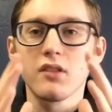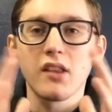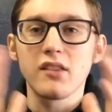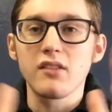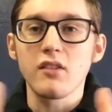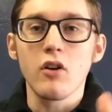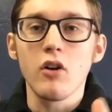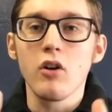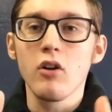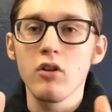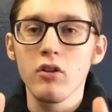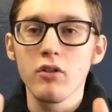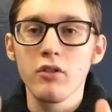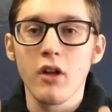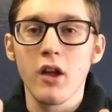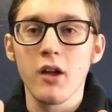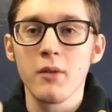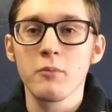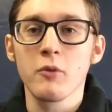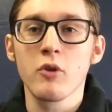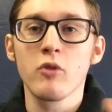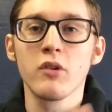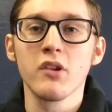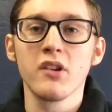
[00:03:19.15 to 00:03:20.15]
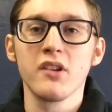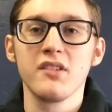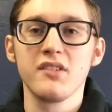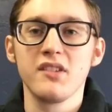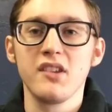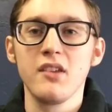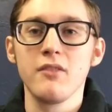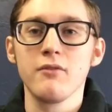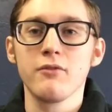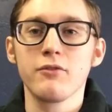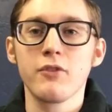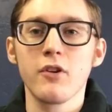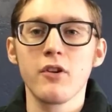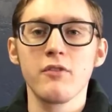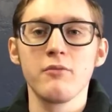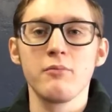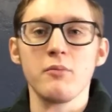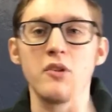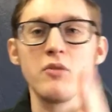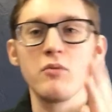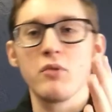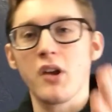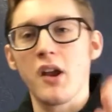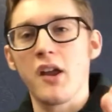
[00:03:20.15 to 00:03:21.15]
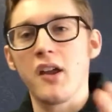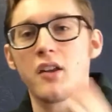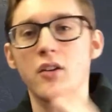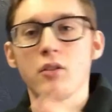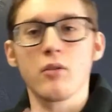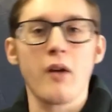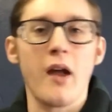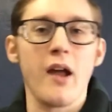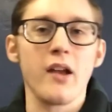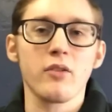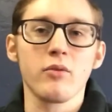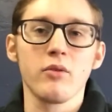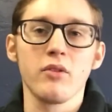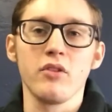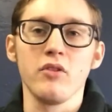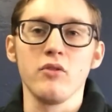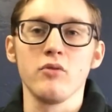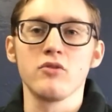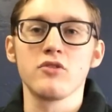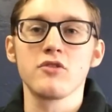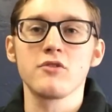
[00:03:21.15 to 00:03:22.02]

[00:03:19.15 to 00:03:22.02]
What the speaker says: That's all I'm going to see in front of me when I interact with you,